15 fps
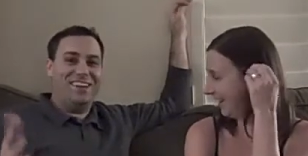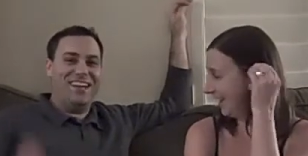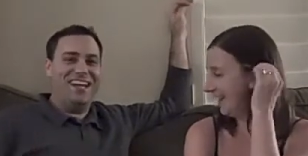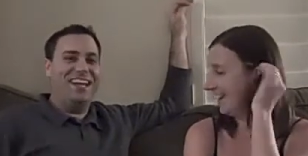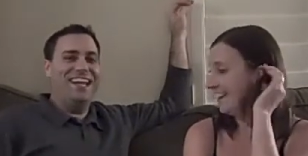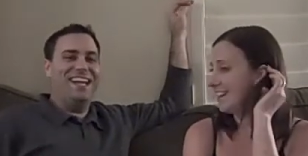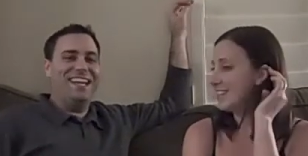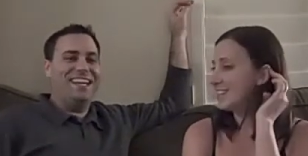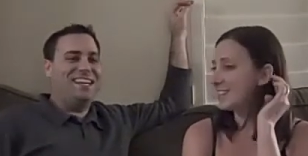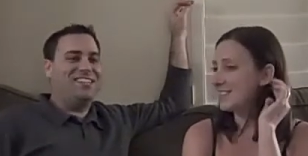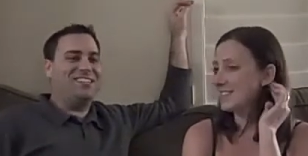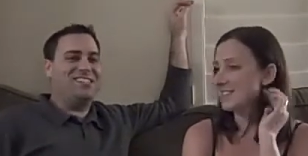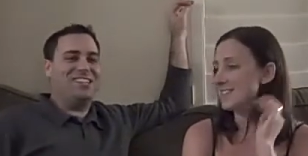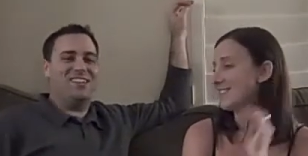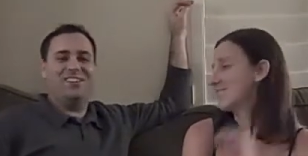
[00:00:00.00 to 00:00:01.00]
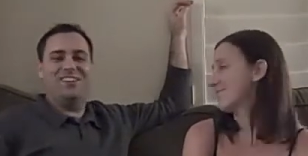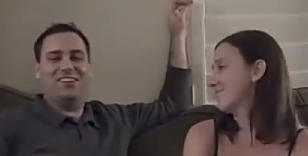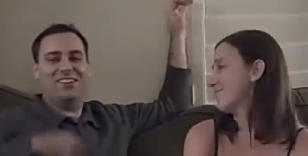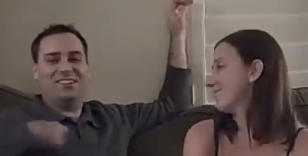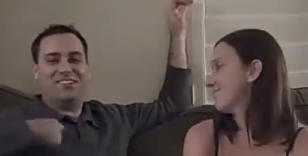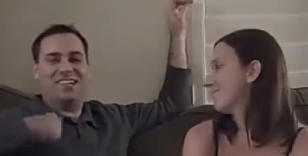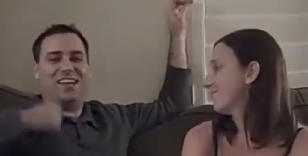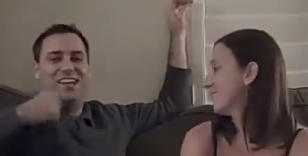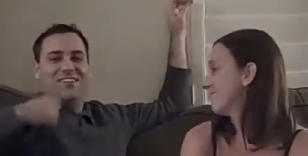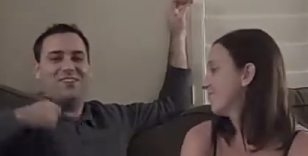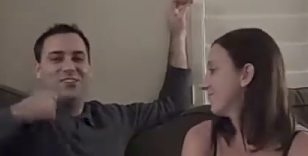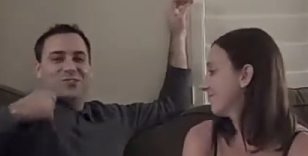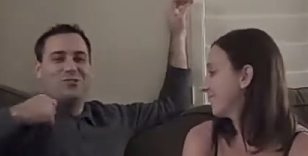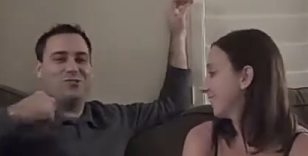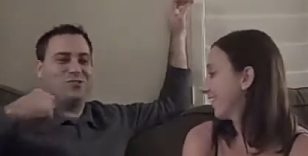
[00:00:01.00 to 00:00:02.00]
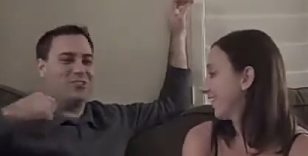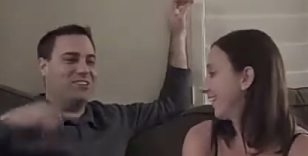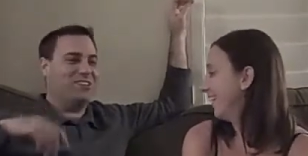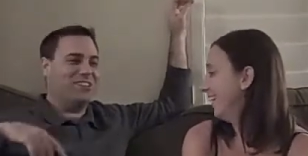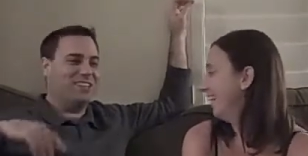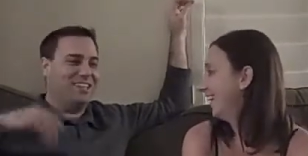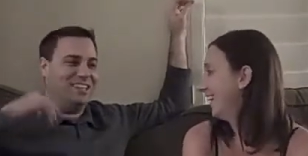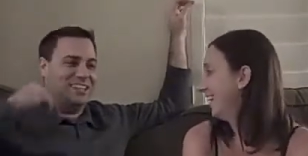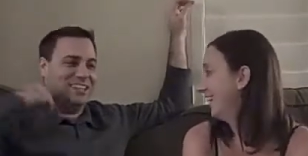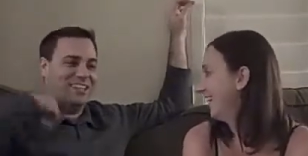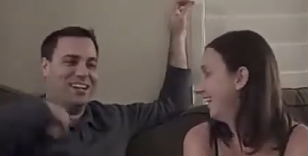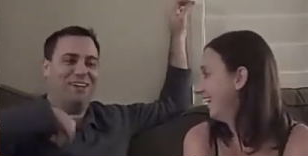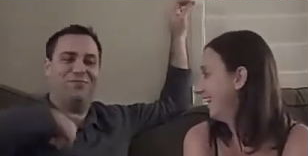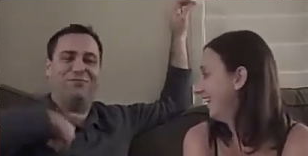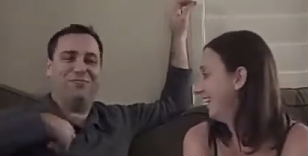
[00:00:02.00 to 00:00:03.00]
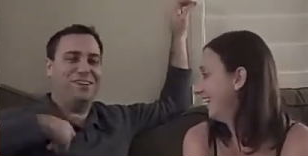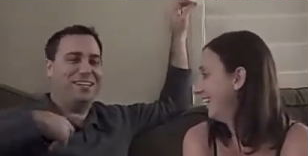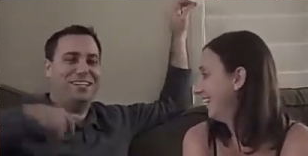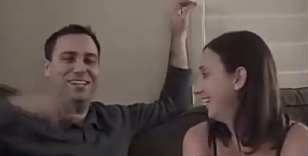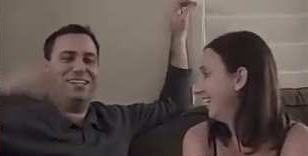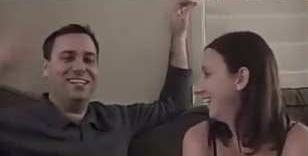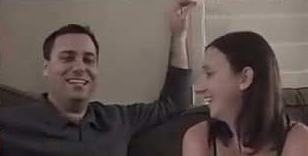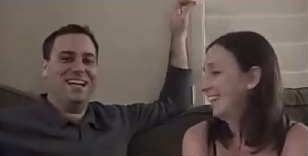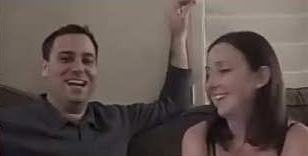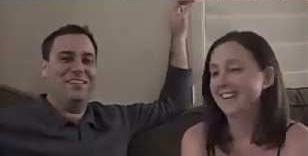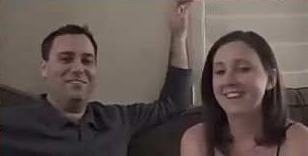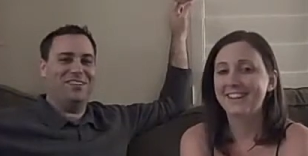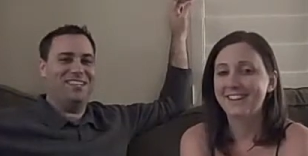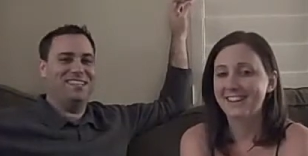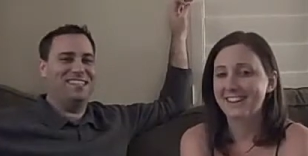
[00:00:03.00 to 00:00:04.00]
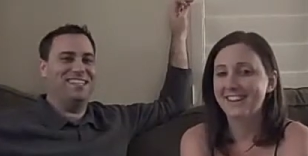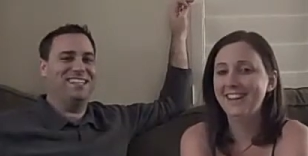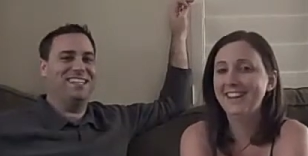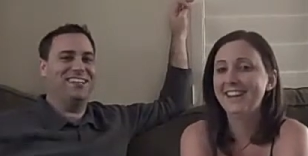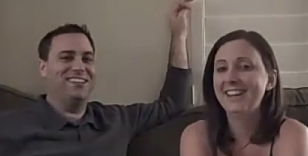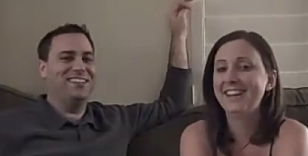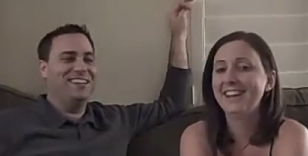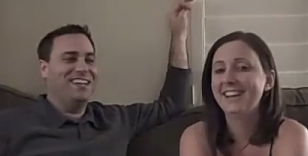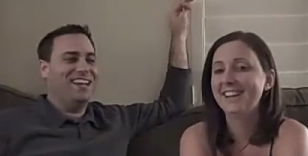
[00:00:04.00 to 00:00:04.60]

Speaker 1: anyway, you just never know. That's a heavier shirt, you know. How funny it happens, you know.